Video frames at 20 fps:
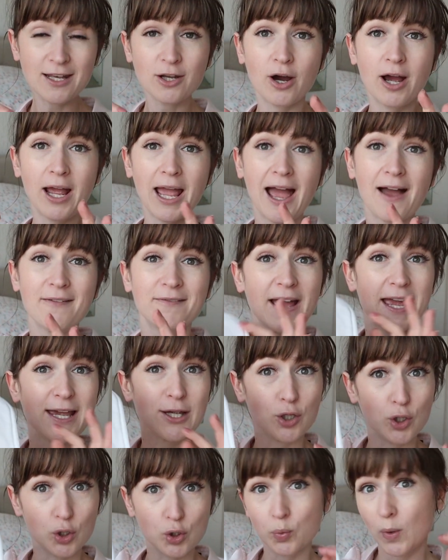I have a
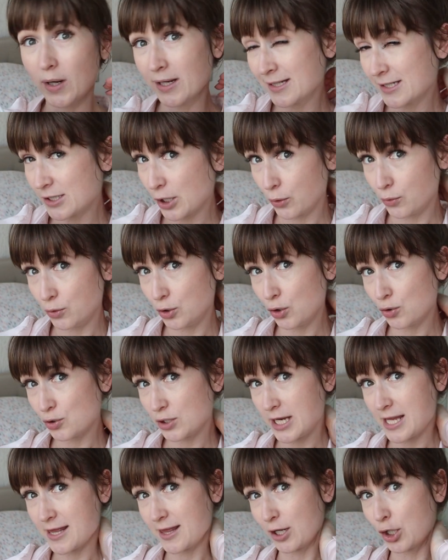good one. So
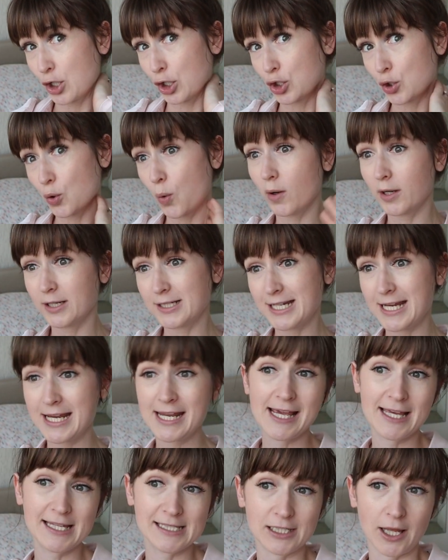usually the good
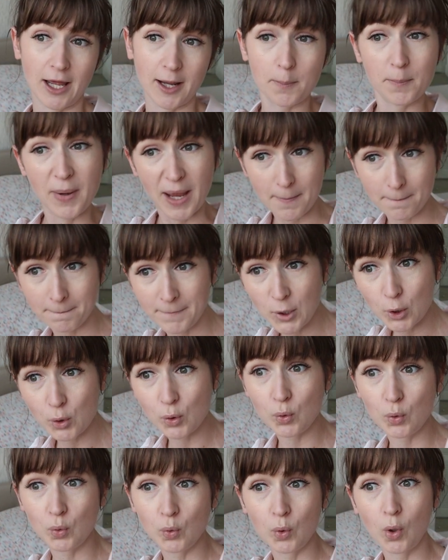quality is like
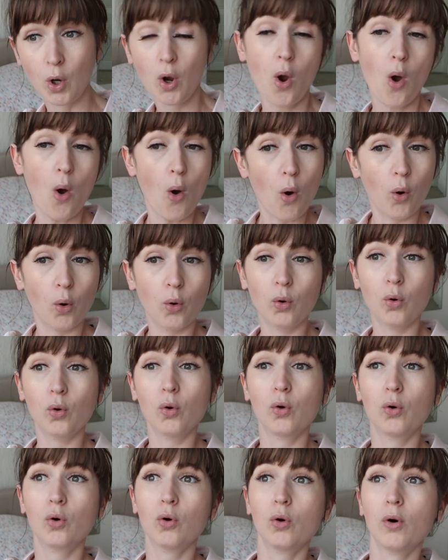bamboo
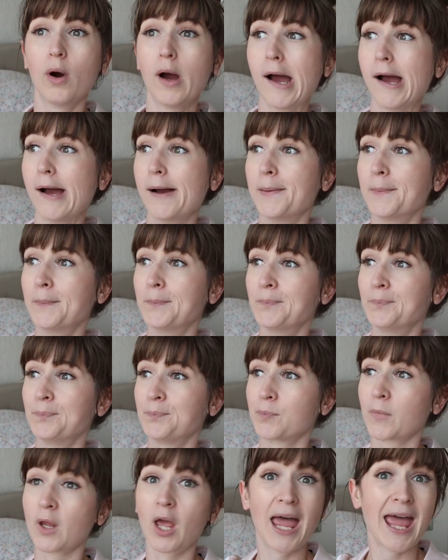or
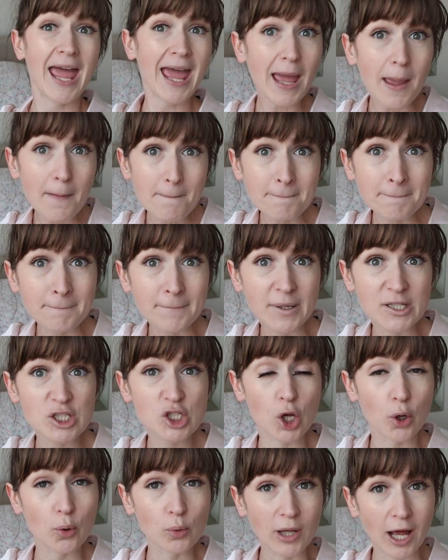hemp,
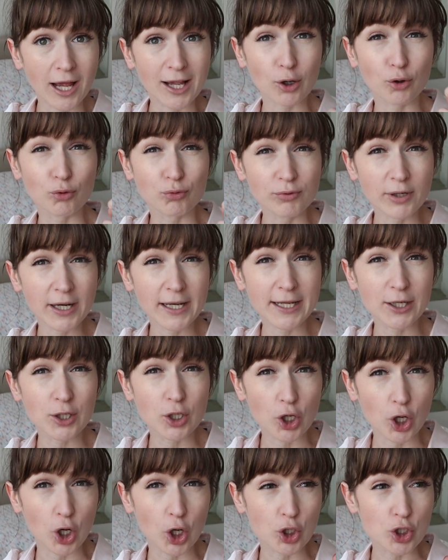so like a really
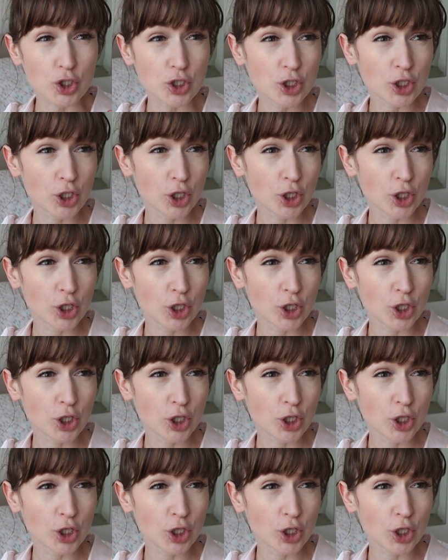good